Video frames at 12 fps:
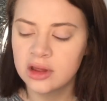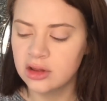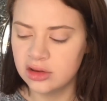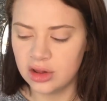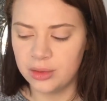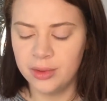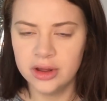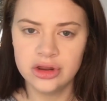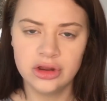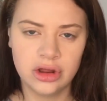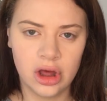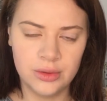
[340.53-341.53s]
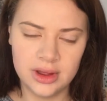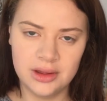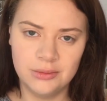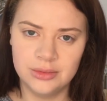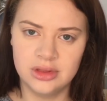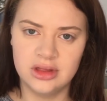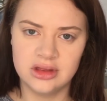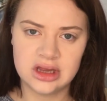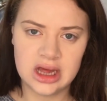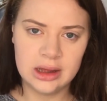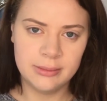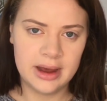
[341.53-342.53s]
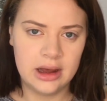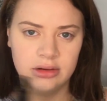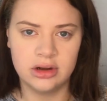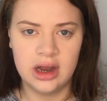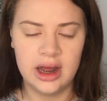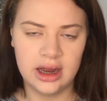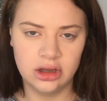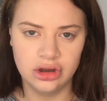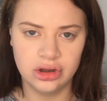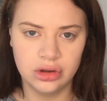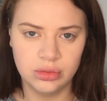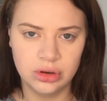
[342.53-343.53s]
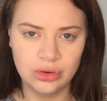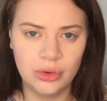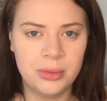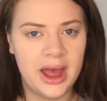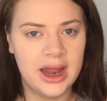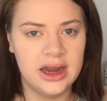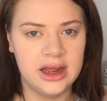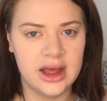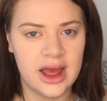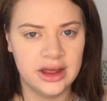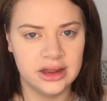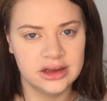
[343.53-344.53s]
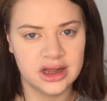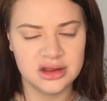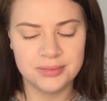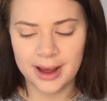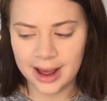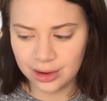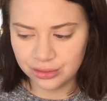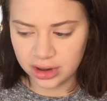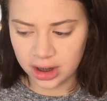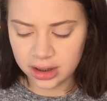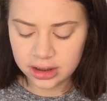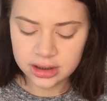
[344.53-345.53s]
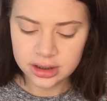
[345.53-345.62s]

So I might just go in with the setting powder and just absorb any excess powder.